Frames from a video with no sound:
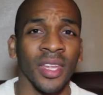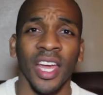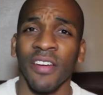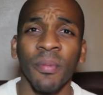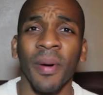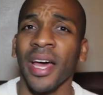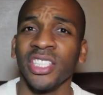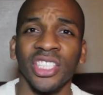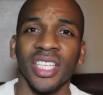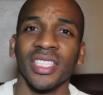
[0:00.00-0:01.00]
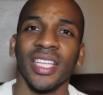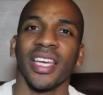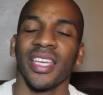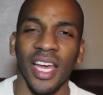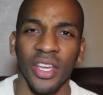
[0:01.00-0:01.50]
everybody's just
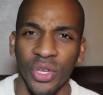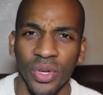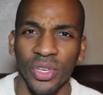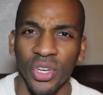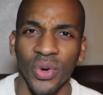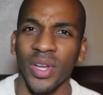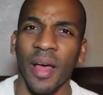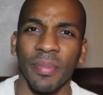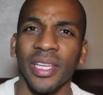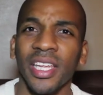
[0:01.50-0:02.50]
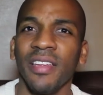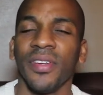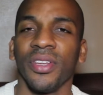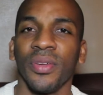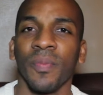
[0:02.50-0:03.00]
like, yeah, you can do it, I believe
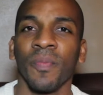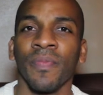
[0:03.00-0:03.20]
in you.